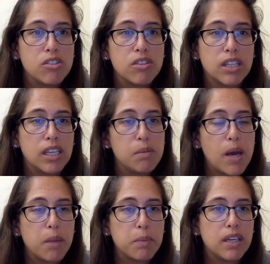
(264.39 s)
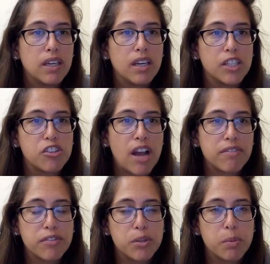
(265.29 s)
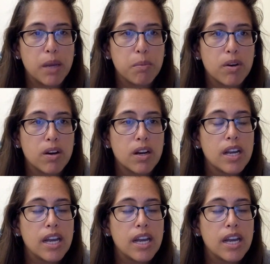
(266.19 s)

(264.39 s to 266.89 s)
You can email me a draft of your paper.